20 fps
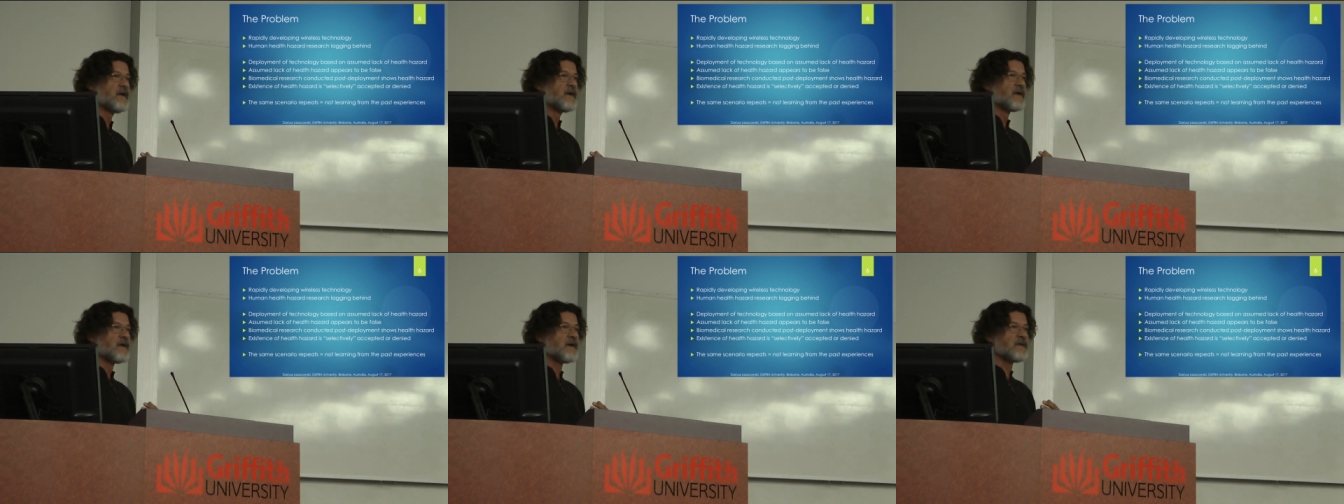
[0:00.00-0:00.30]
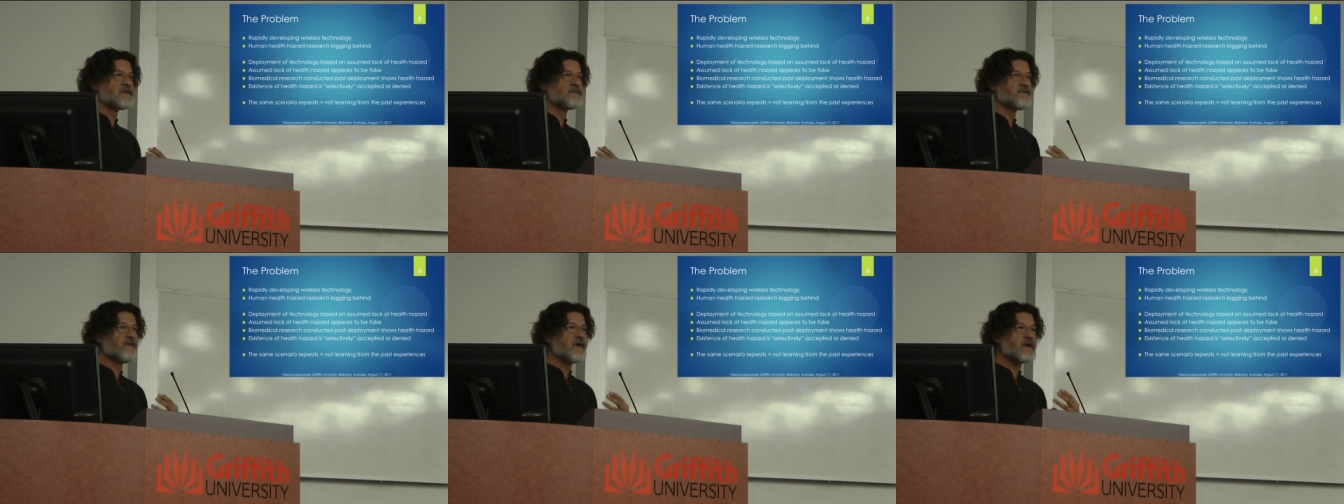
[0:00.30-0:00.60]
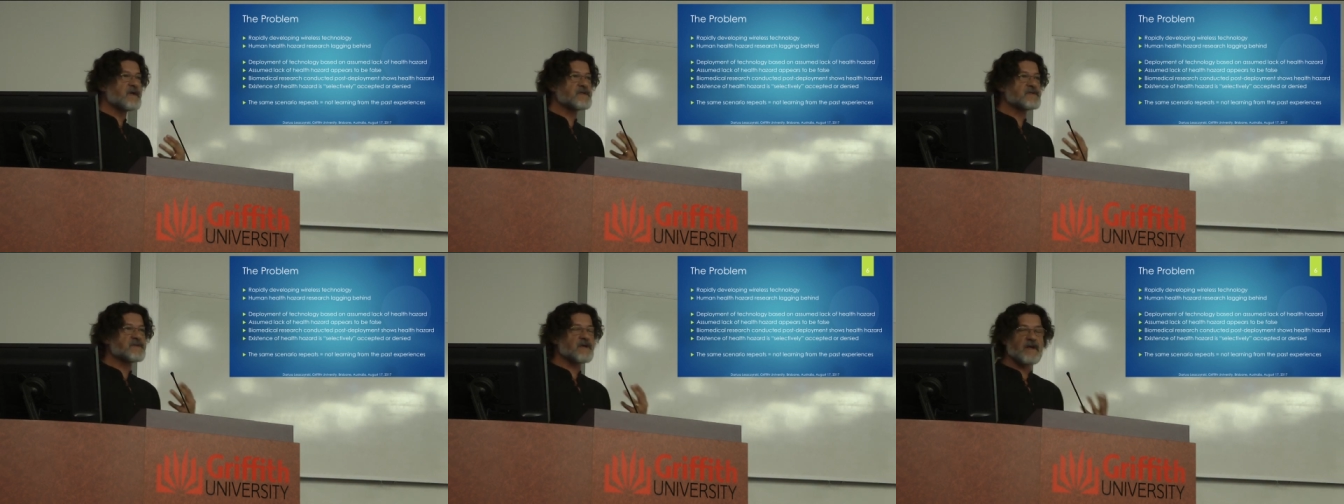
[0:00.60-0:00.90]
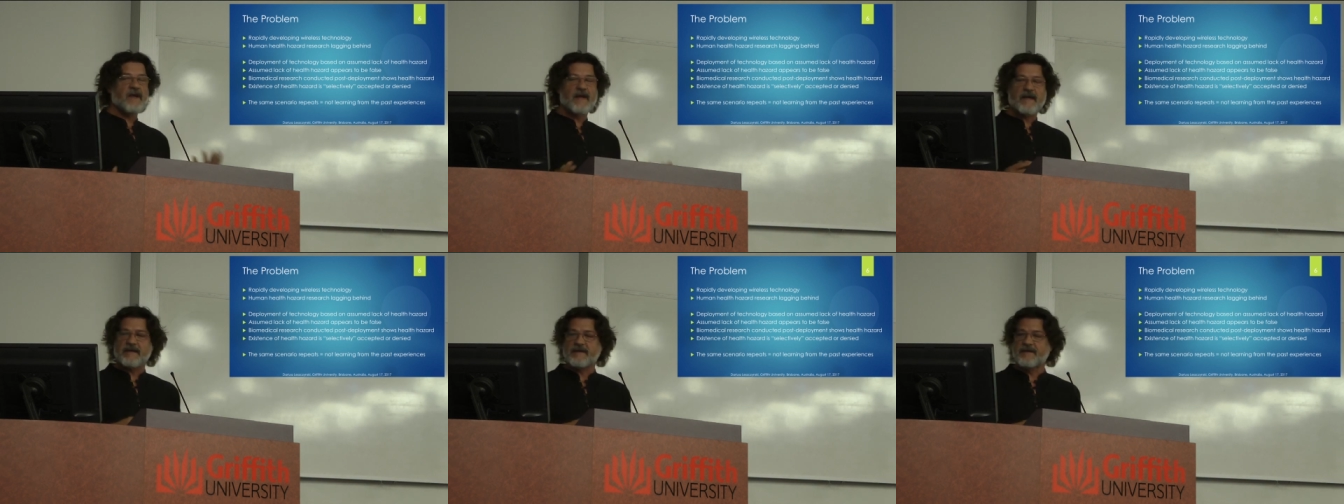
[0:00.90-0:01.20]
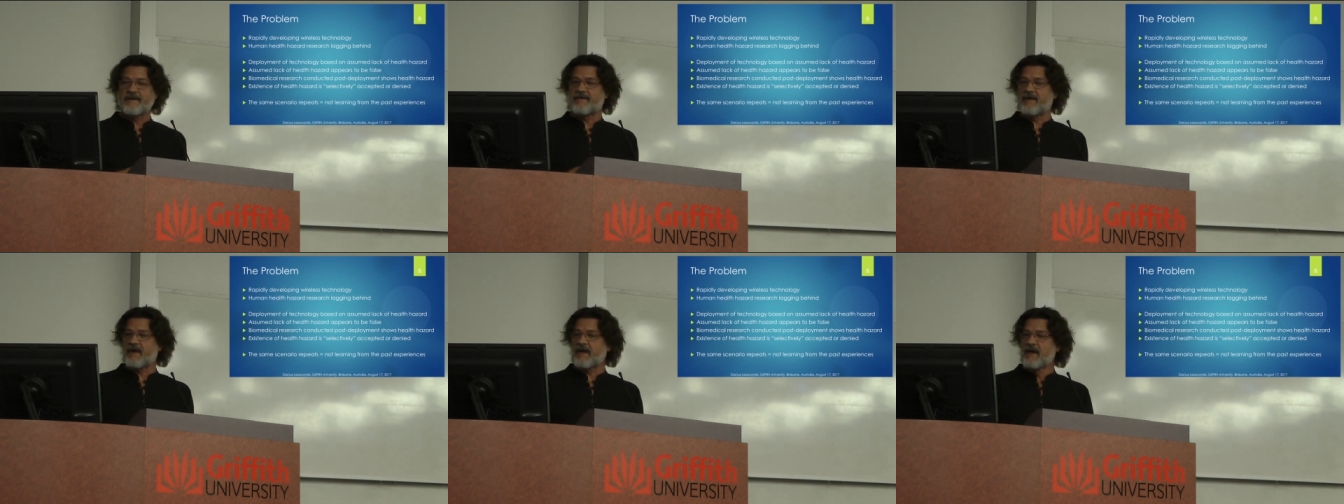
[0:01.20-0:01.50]
is very
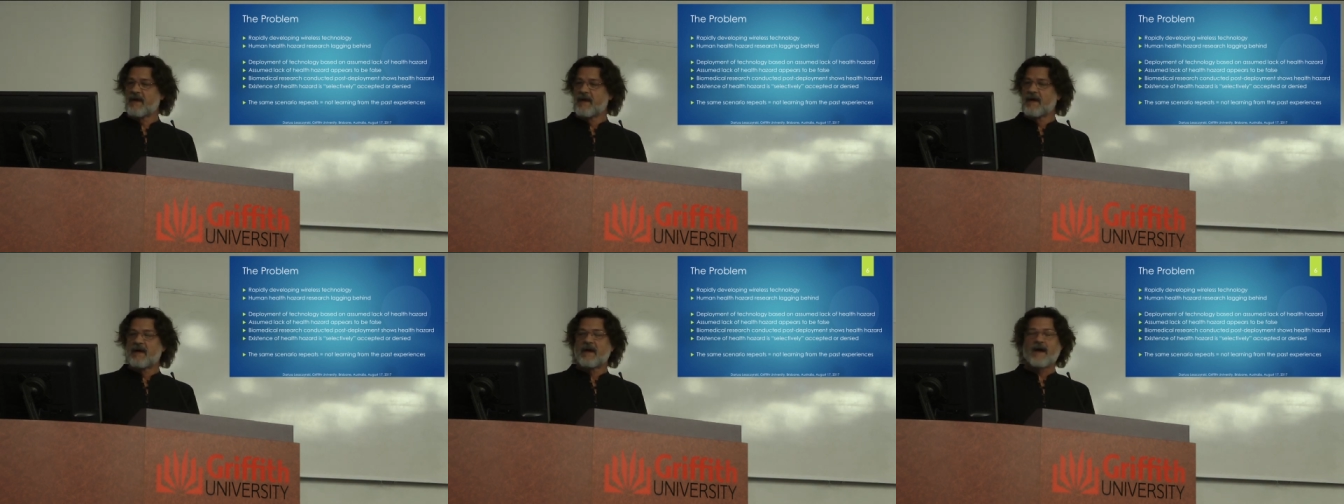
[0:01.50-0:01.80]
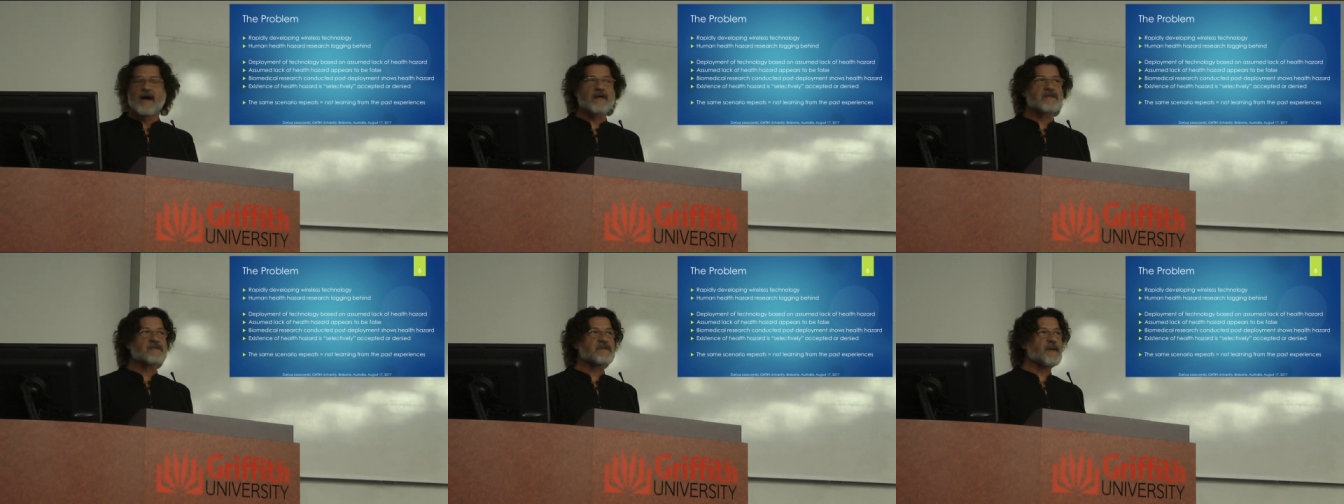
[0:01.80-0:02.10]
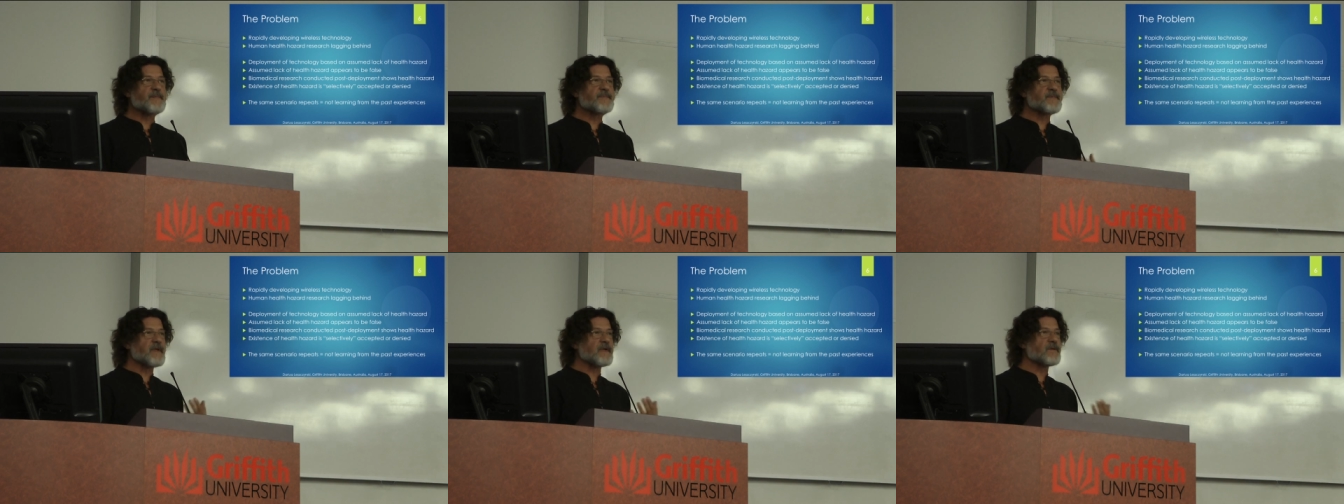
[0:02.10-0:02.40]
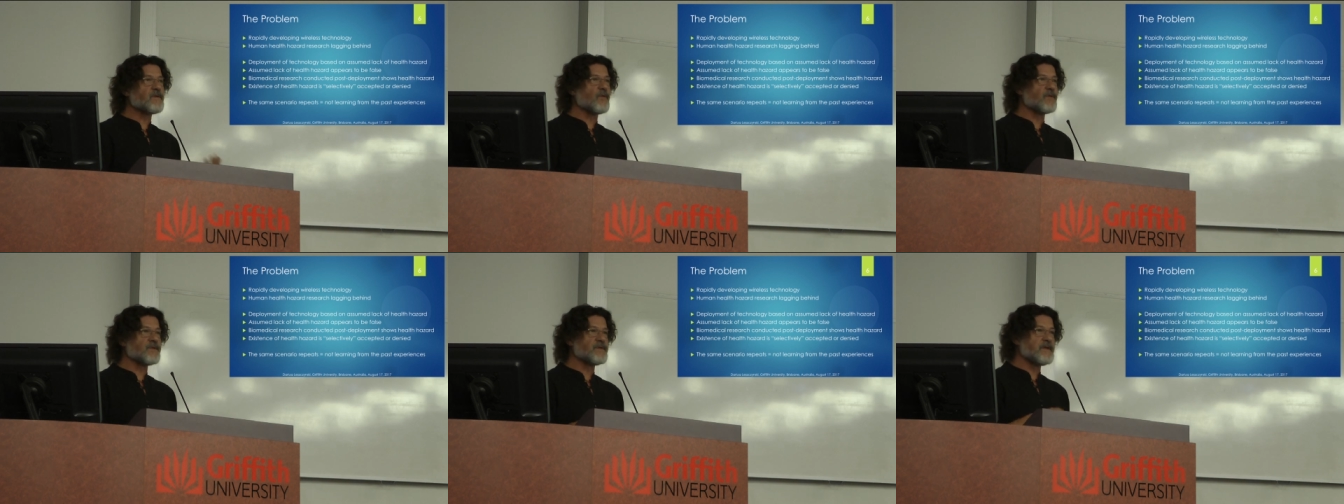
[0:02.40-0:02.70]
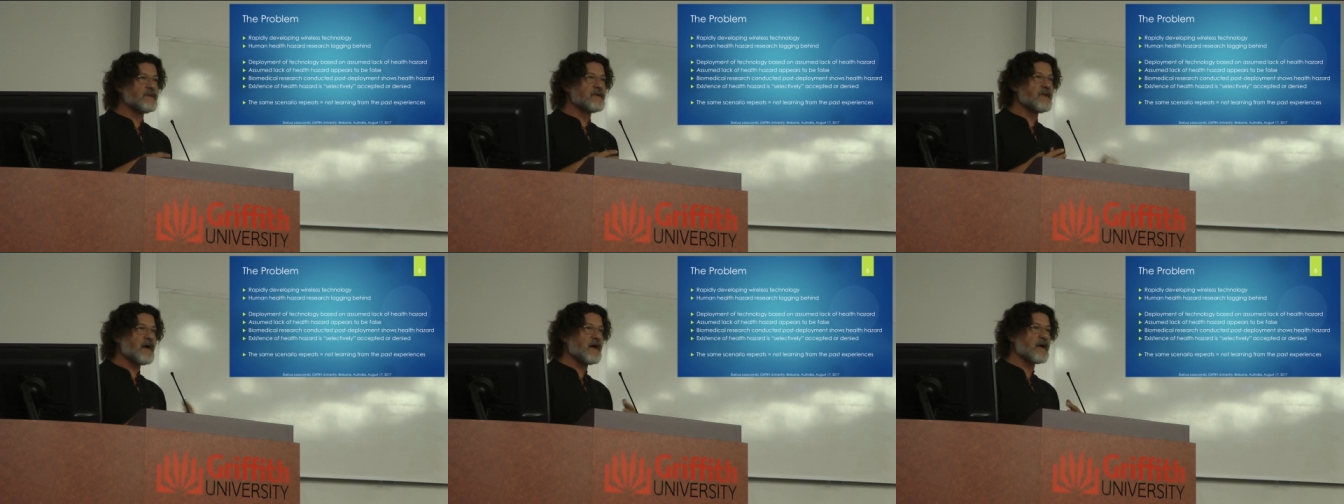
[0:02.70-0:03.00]
selectively accepted or
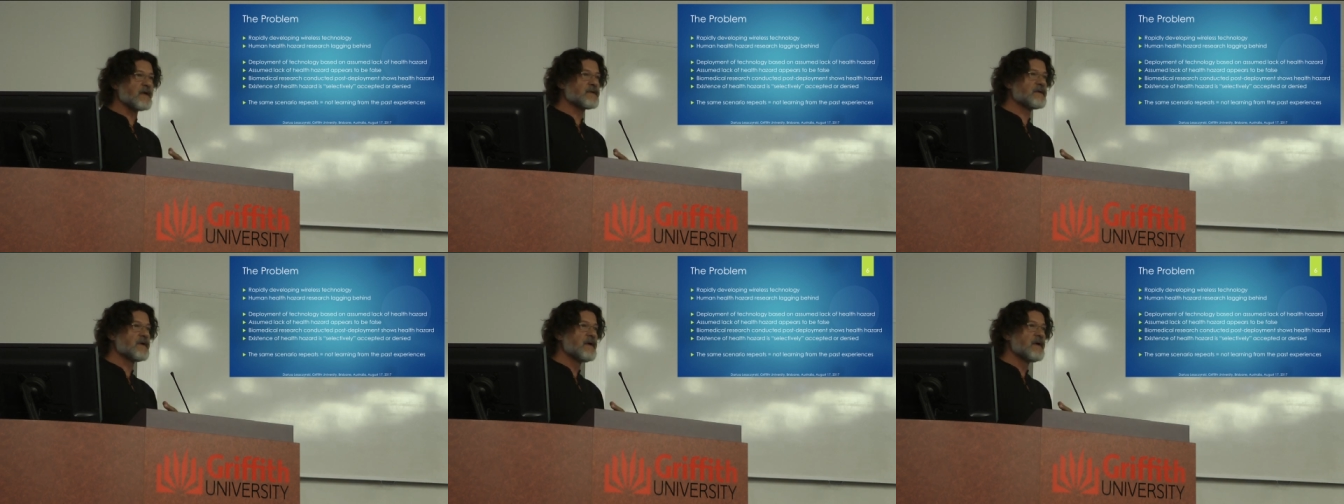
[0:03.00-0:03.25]
denied